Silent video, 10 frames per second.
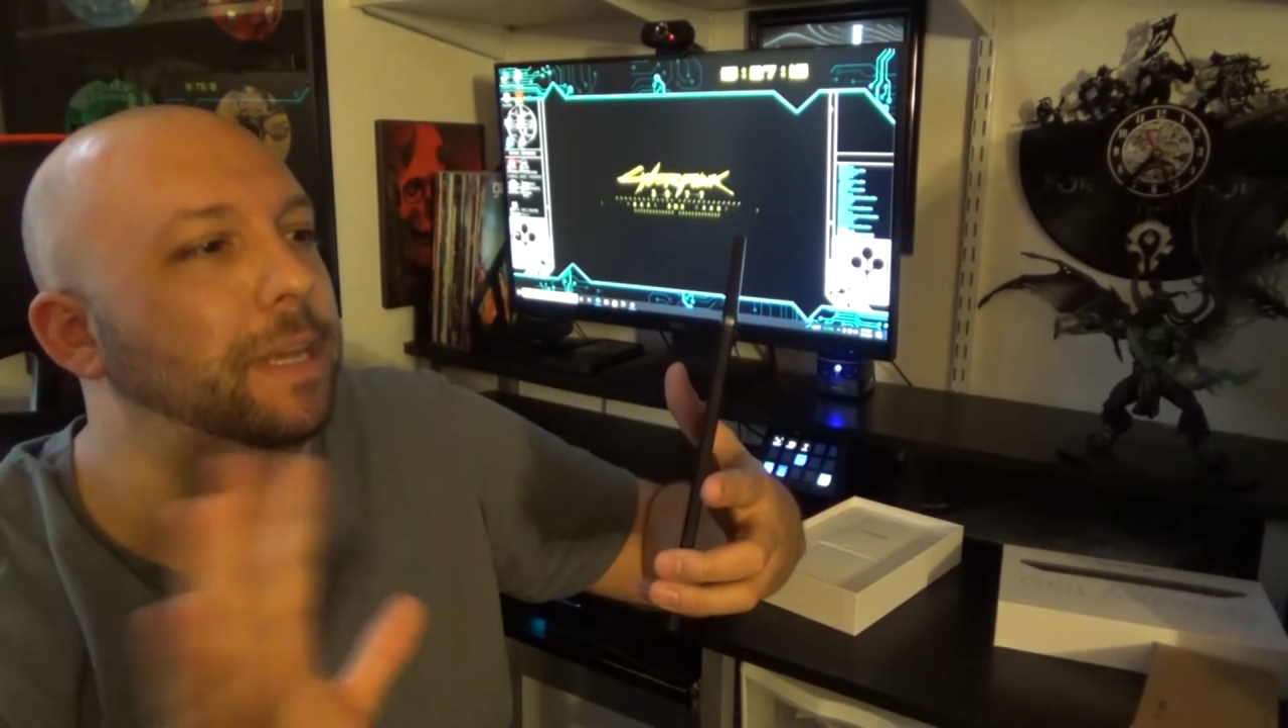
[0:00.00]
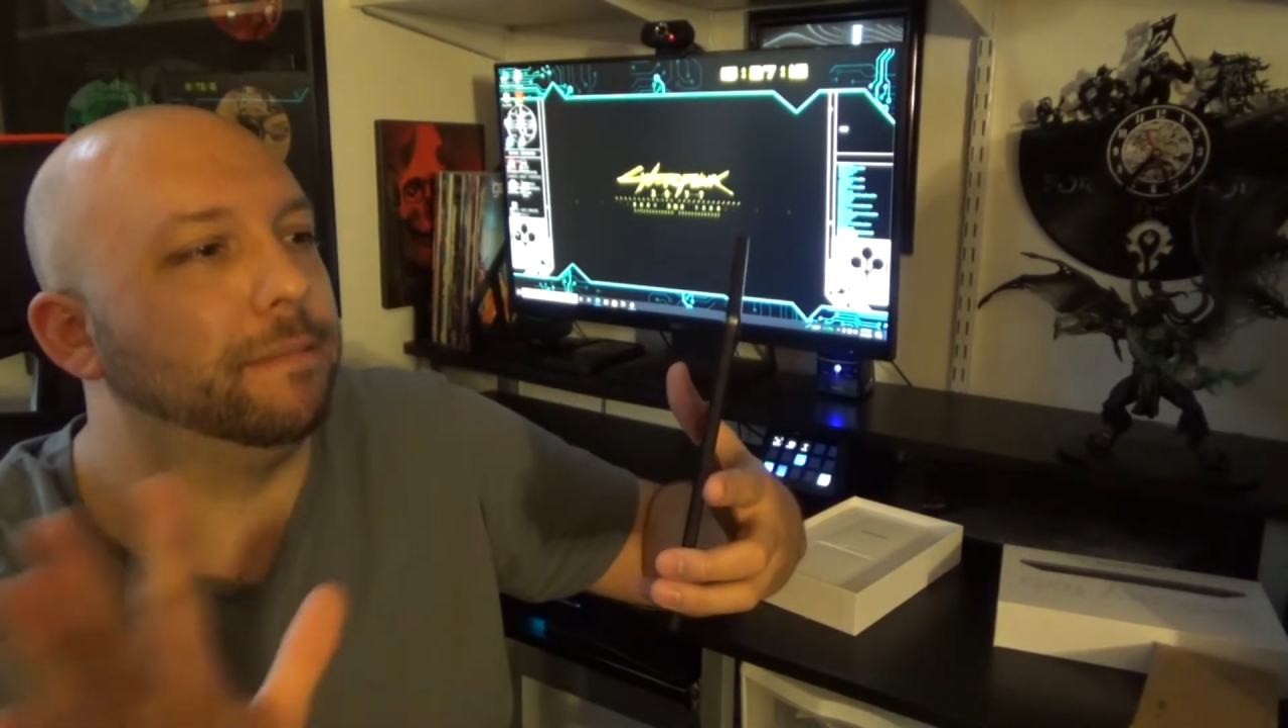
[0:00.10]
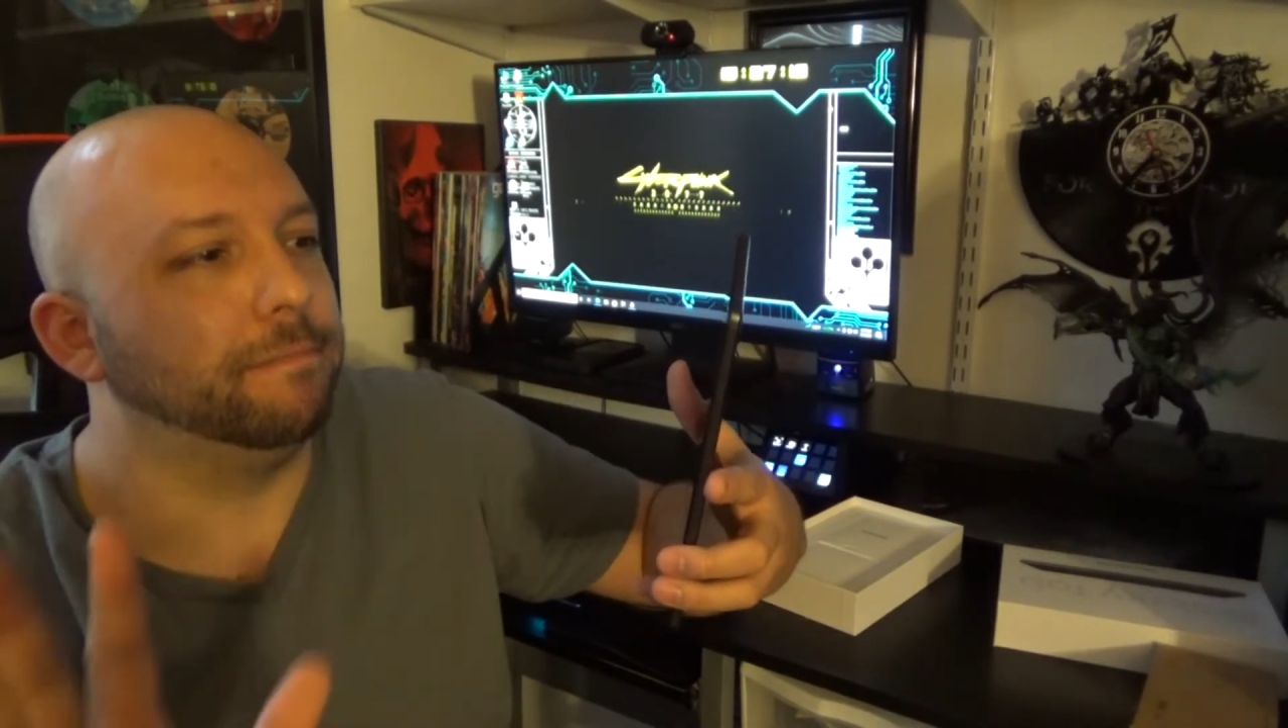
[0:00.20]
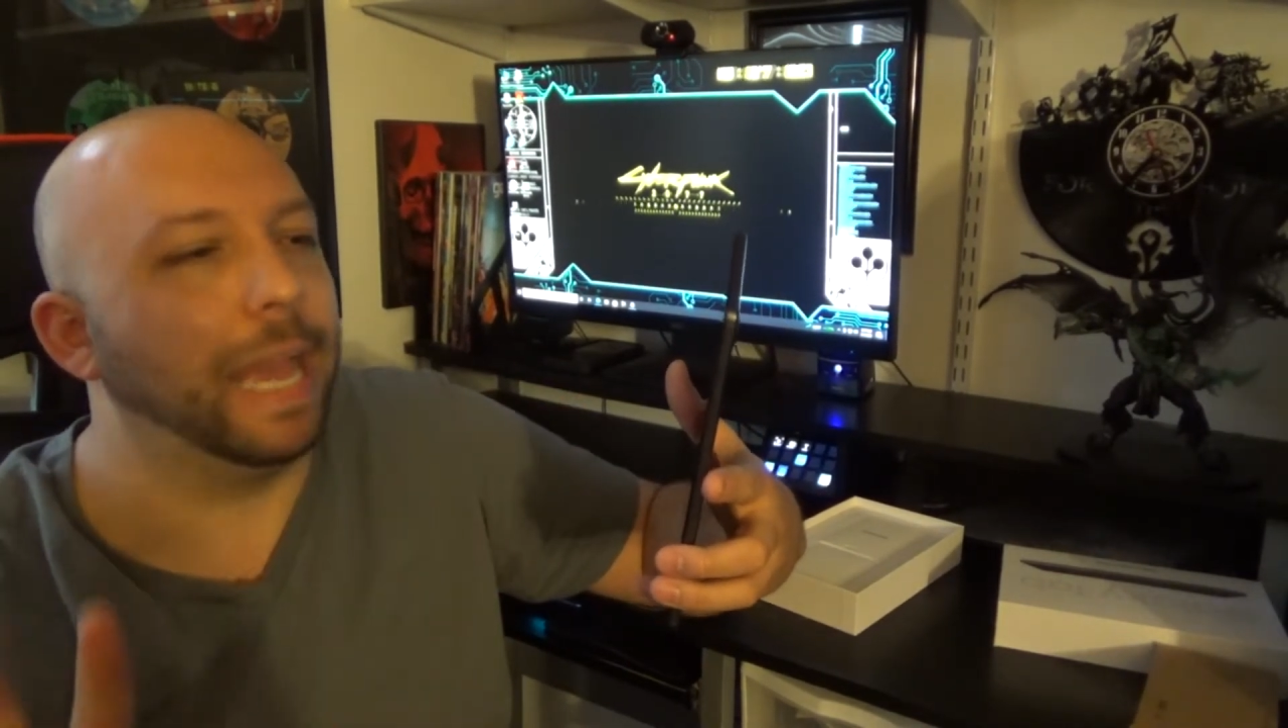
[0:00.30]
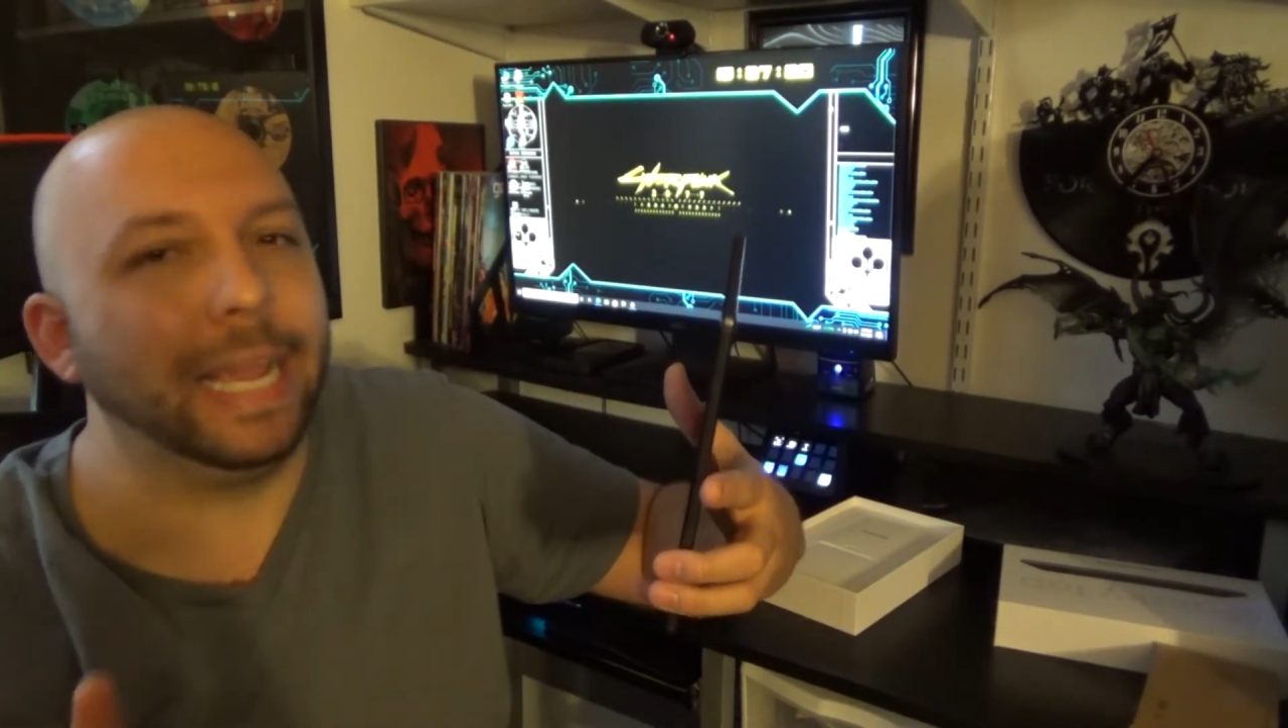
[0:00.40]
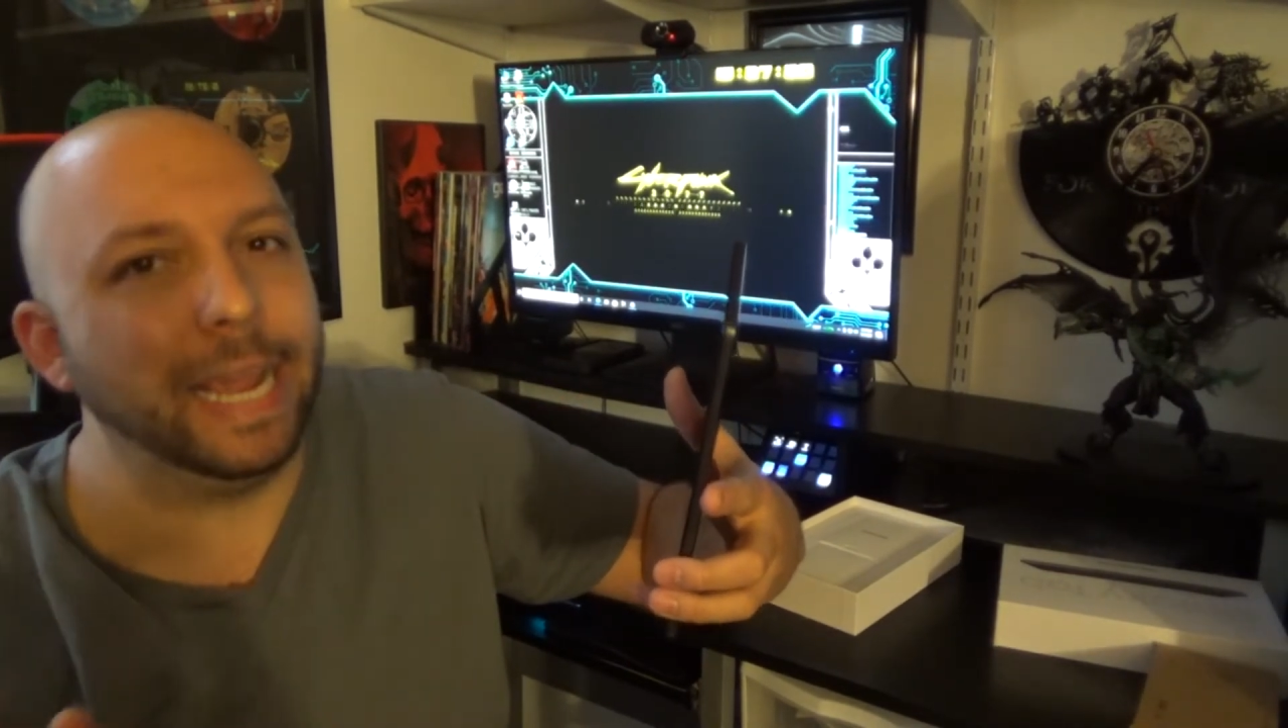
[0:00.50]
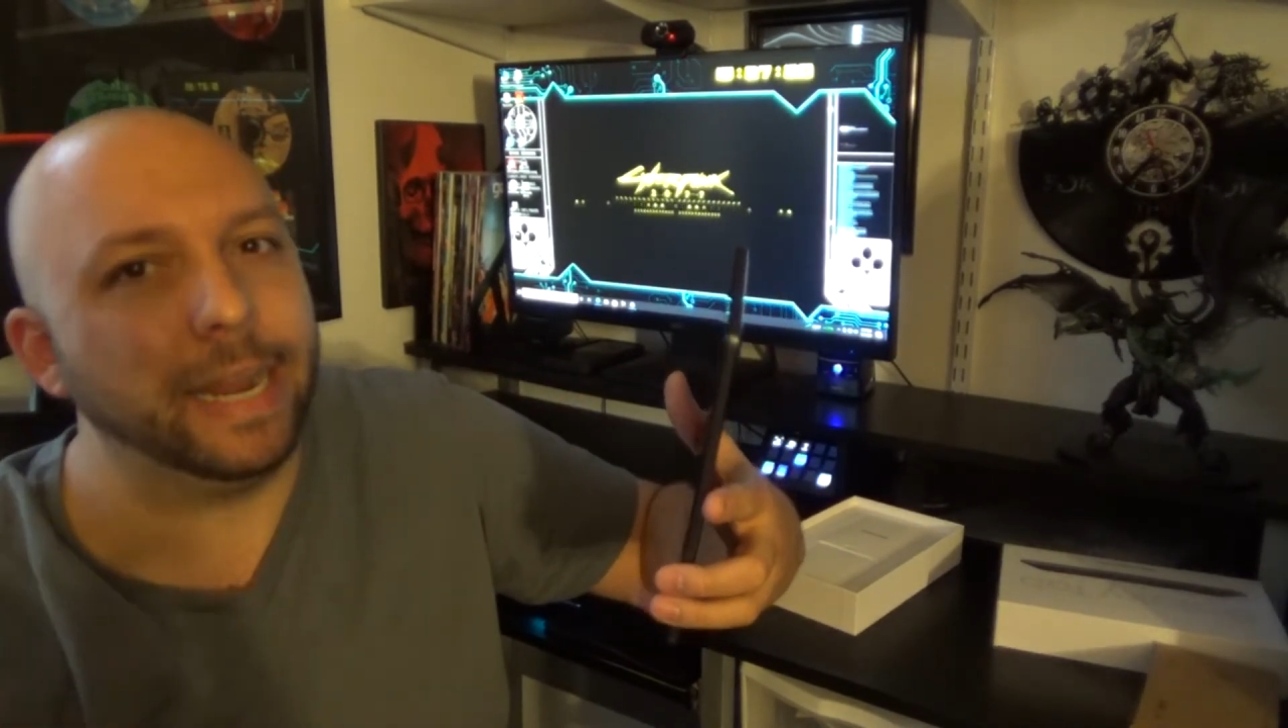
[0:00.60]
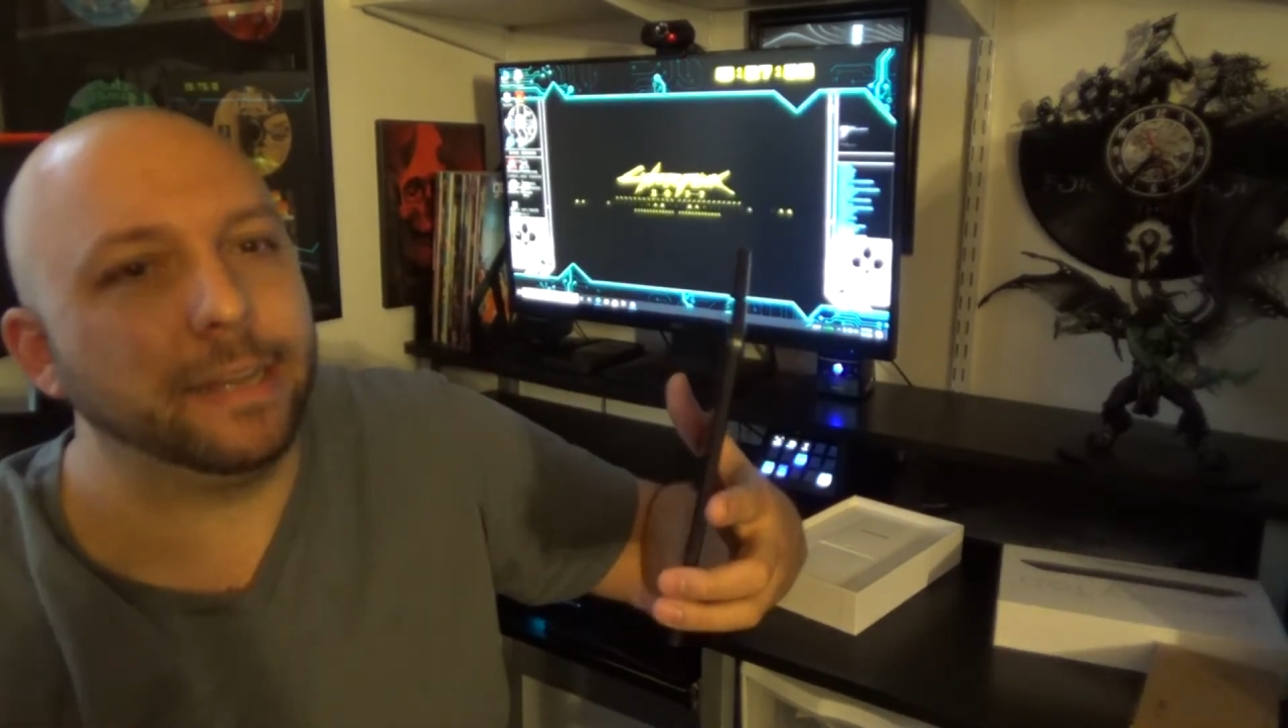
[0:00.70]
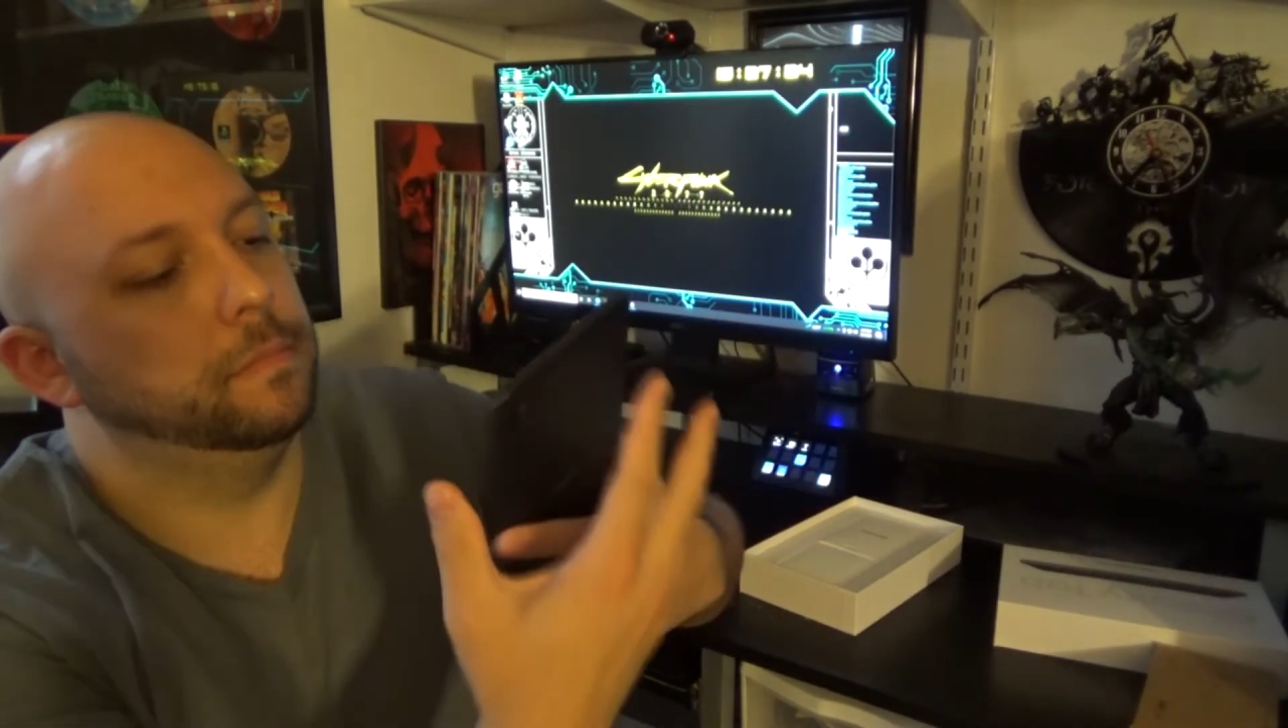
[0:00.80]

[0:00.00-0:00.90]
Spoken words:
and I get it.